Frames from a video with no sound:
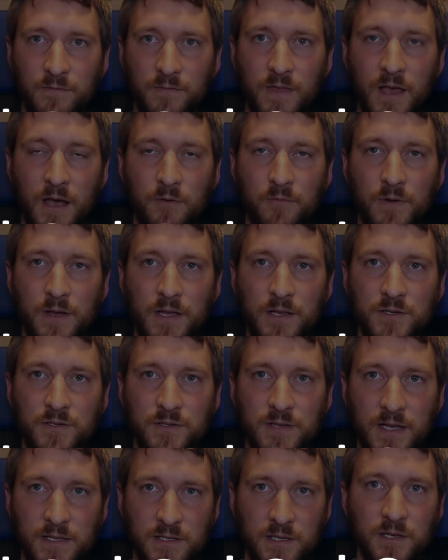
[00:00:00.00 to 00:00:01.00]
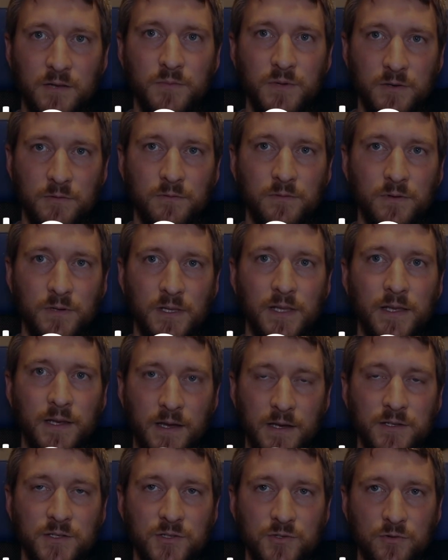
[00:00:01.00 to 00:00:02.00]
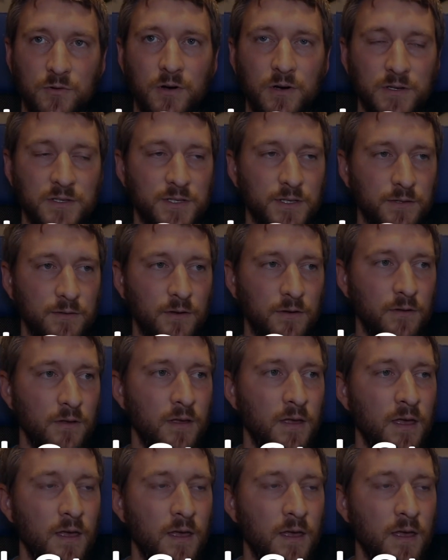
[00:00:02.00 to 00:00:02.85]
that range. That's going to be a really nice, strong signal.